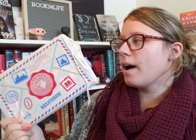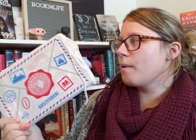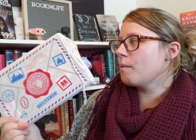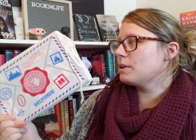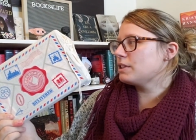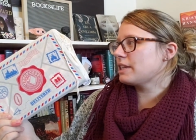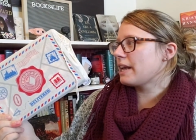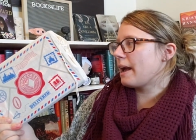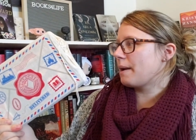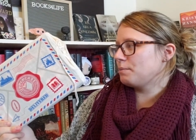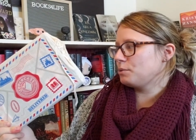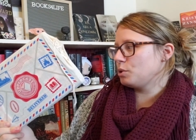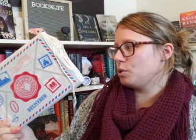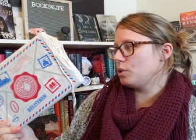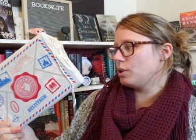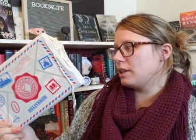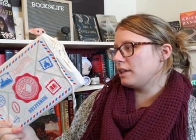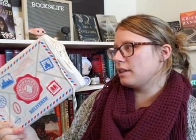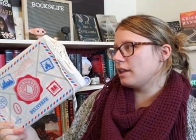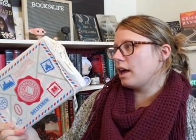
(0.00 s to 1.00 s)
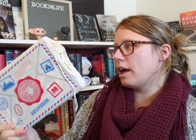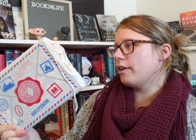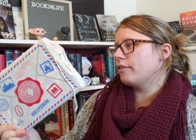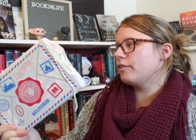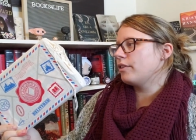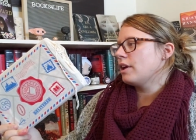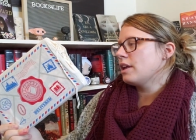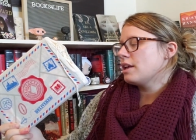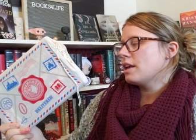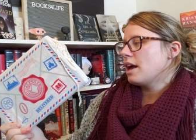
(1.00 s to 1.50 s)
which I absolutely
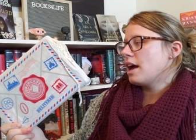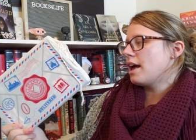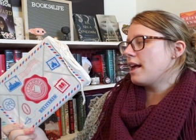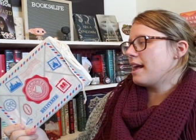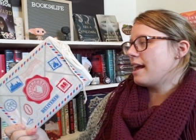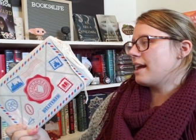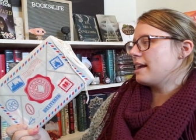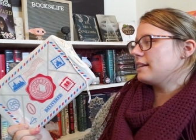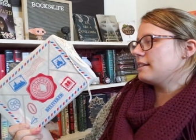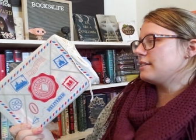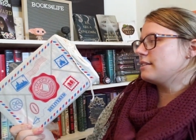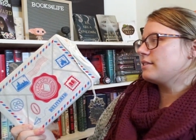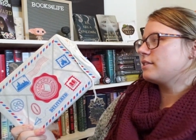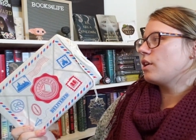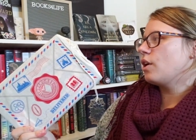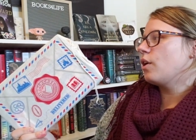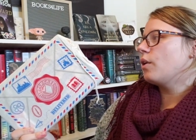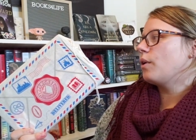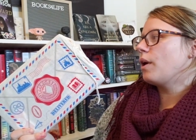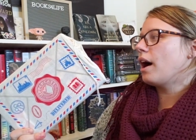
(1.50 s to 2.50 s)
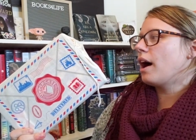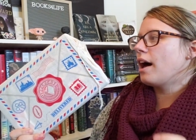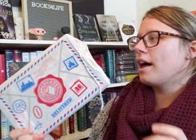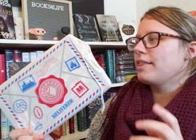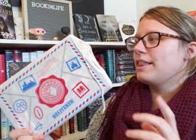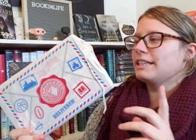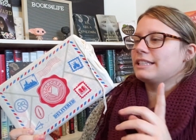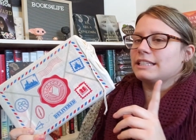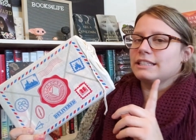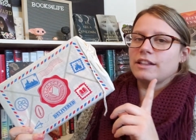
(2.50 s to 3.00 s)
love. And so
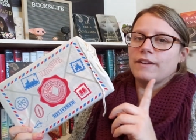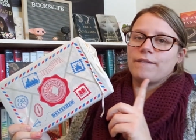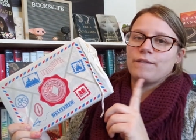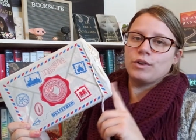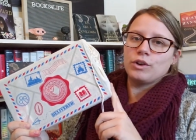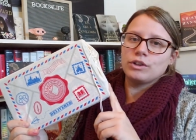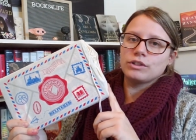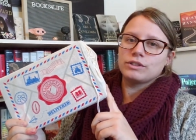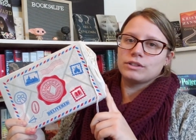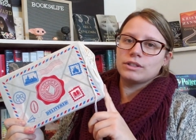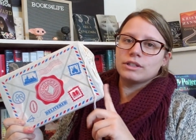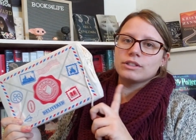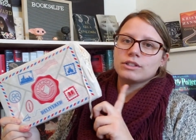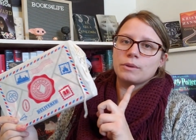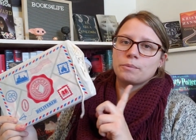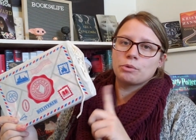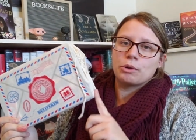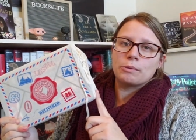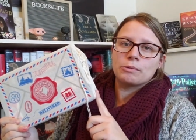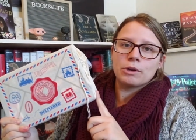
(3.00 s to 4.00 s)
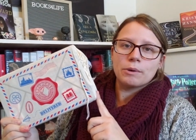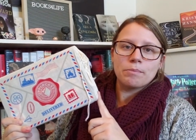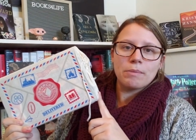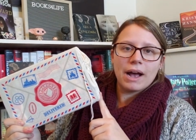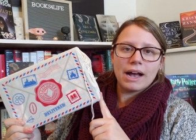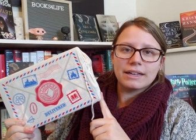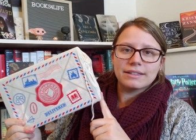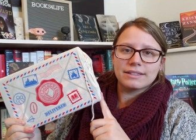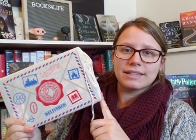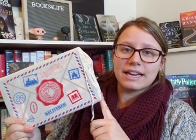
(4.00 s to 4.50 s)
this is the first subscription
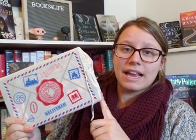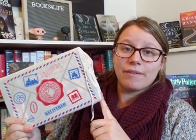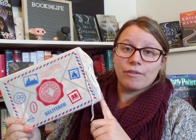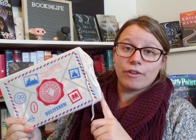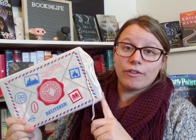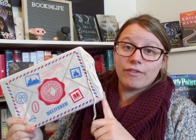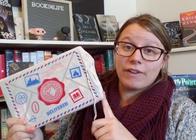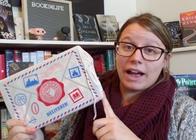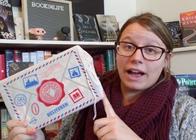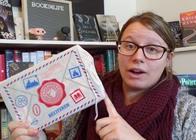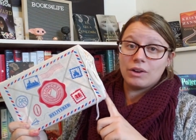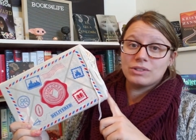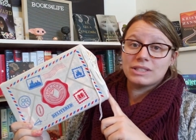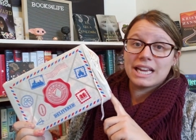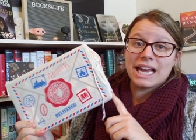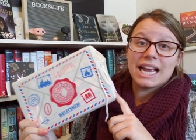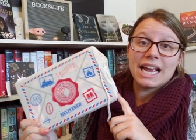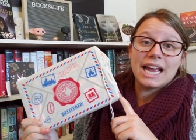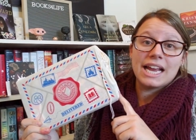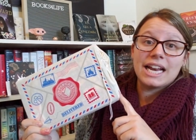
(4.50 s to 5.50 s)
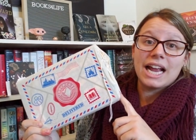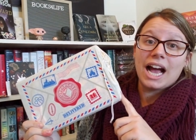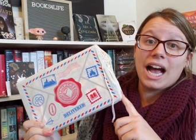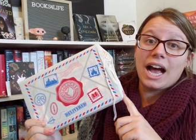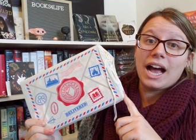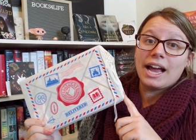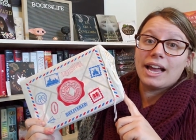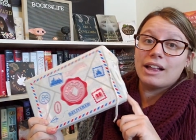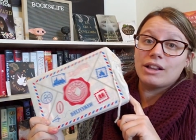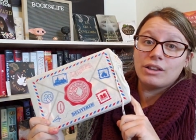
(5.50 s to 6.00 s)
box that I ever found, and
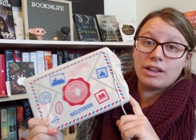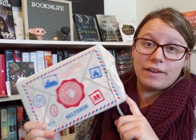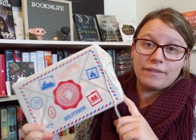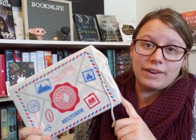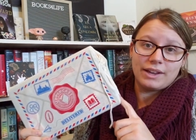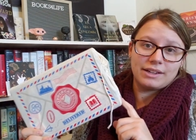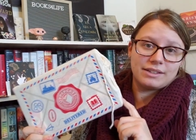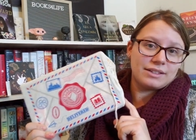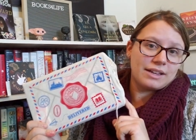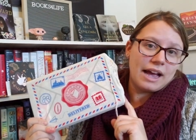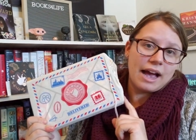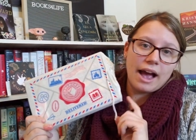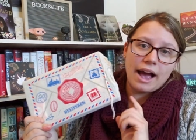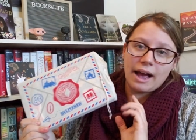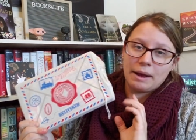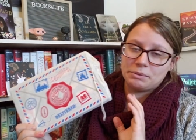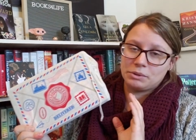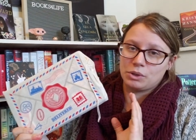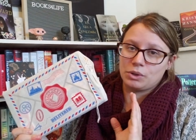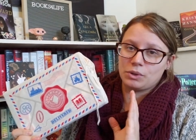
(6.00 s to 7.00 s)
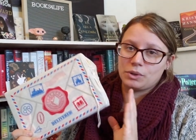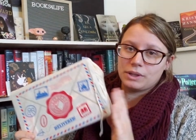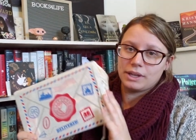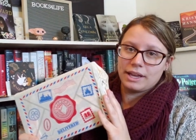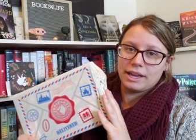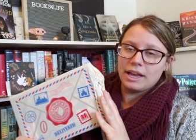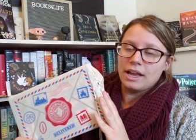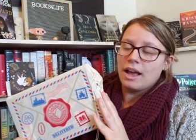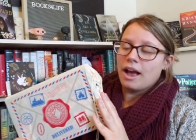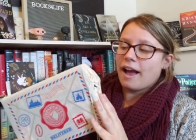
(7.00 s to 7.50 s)
I love it.
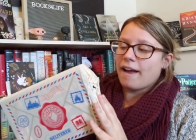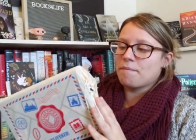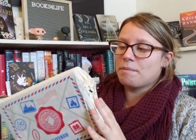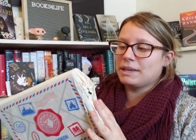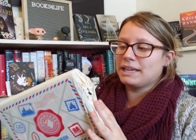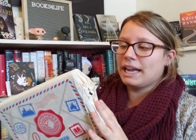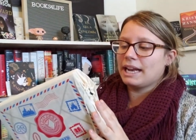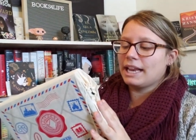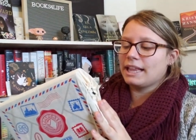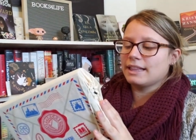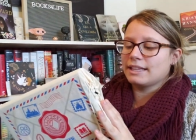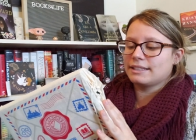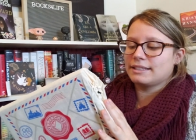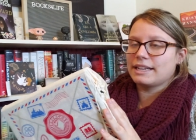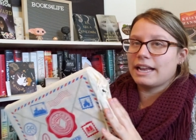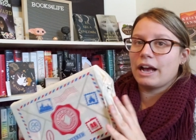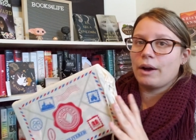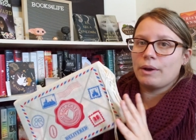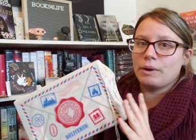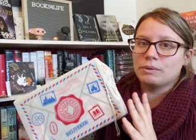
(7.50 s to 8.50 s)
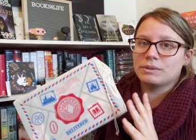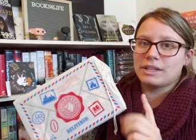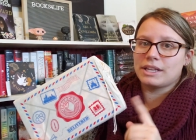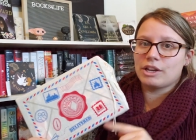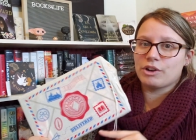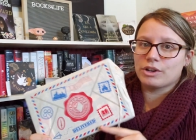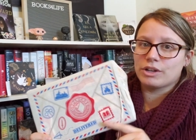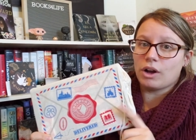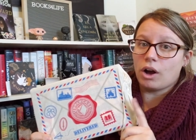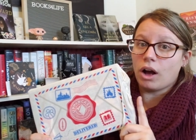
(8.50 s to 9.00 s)
Absolutely. I've been getting this now. It was a
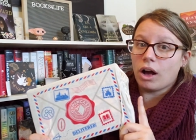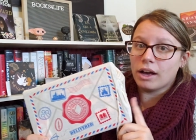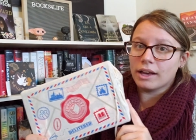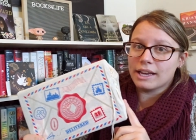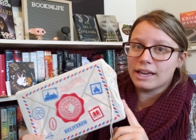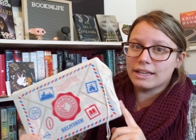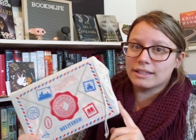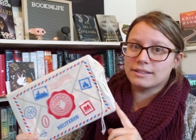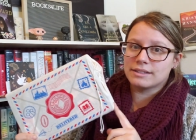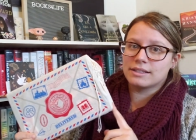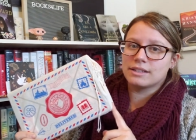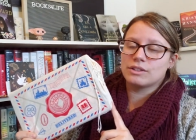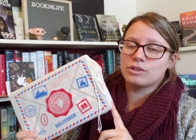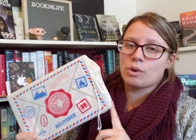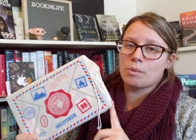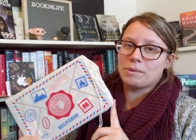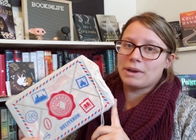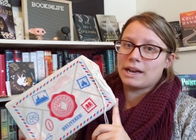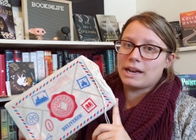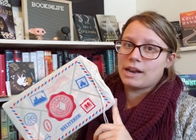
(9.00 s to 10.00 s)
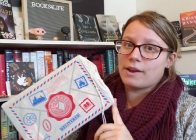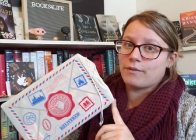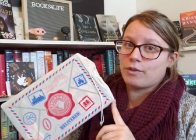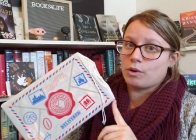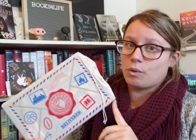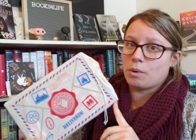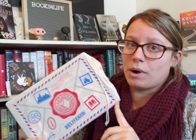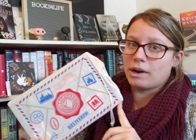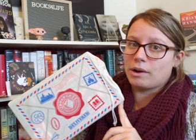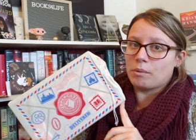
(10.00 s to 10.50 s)
year in August, so I've been getting it for
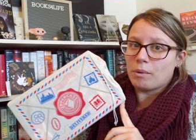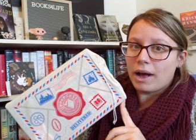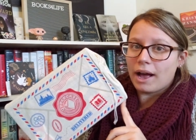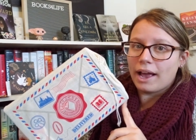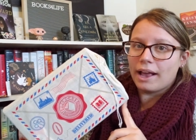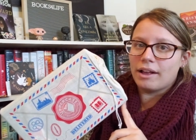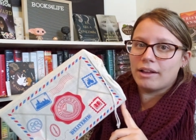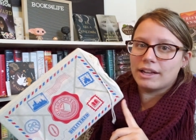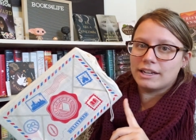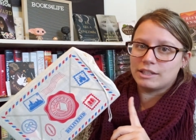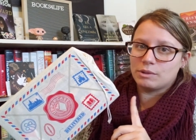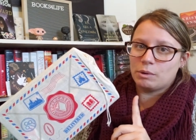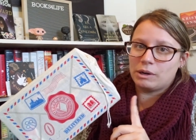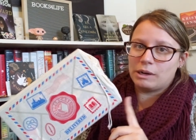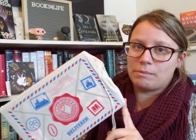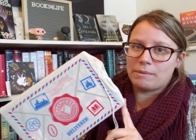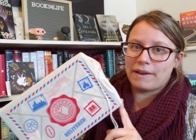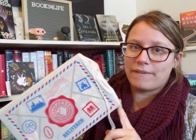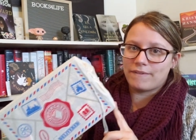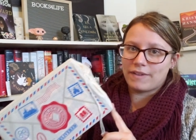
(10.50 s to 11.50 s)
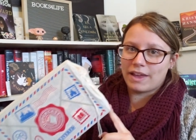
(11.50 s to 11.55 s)
quite a while, and it's one of my